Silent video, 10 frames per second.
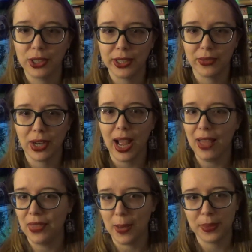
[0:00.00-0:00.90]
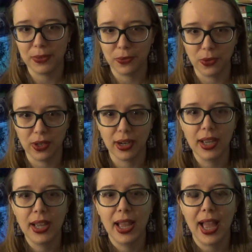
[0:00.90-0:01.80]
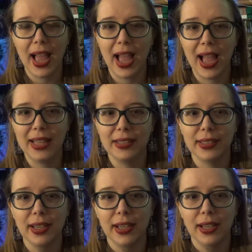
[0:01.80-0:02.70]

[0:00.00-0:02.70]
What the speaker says: She's never had that before. And